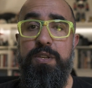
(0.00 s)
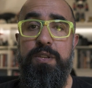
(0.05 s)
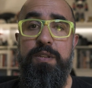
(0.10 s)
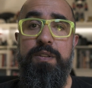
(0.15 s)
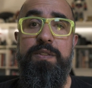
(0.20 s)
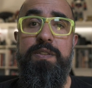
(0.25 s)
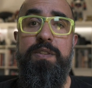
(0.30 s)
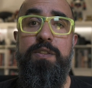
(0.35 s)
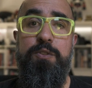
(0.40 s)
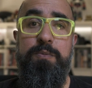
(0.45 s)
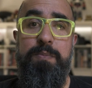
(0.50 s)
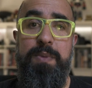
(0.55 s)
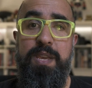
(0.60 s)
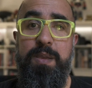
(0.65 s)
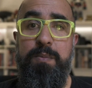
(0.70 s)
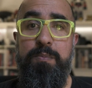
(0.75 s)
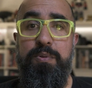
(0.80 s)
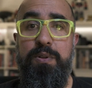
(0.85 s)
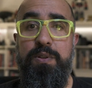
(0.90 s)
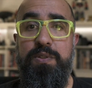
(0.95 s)
in the
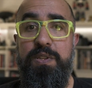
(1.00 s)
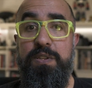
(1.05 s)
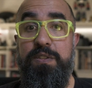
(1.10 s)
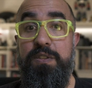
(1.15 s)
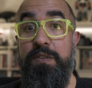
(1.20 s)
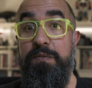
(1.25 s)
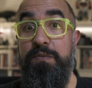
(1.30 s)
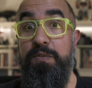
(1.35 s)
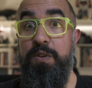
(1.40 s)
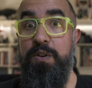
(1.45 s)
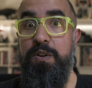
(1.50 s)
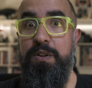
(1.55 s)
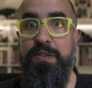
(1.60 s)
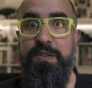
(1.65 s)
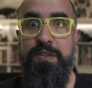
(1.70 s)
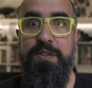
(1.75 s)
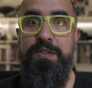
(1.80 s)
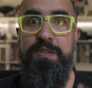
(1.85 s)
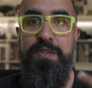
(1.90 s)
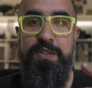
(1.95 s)
decision-making process, if you're in
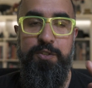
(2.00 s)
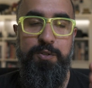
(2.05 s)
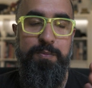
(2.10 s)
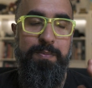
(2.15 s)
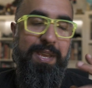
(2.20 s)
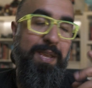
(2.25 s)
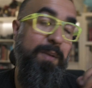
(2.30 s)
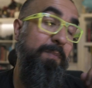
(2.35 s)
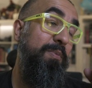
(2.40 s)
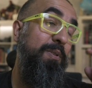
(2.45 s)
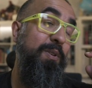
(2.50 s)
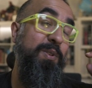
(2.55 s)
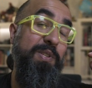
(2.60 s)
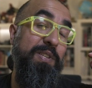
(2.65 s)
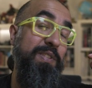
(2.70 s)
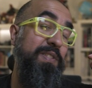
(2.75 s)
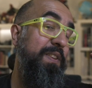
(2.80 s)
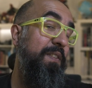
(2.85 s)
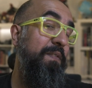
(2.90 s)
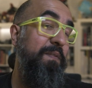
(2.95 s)
the decision-making
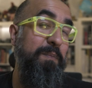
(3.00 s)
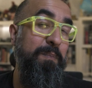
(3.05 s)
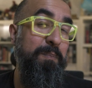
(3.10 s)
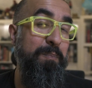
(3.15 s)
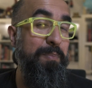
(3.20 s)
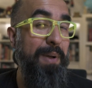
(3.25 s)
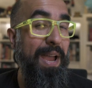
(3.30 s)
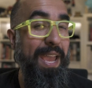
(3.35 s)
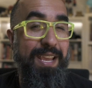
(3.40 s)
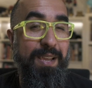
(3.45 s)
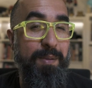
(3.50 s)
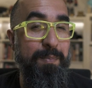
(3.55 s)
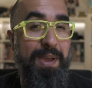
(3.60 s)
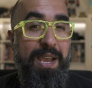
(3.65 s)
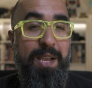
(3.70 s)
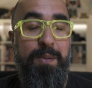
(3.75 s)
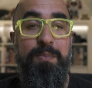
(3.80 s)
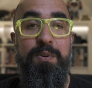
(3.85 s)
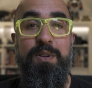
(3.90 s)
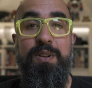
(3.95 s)
process of buying a
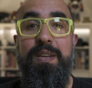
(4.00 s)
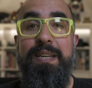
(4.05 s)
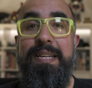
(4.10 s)
MacBook.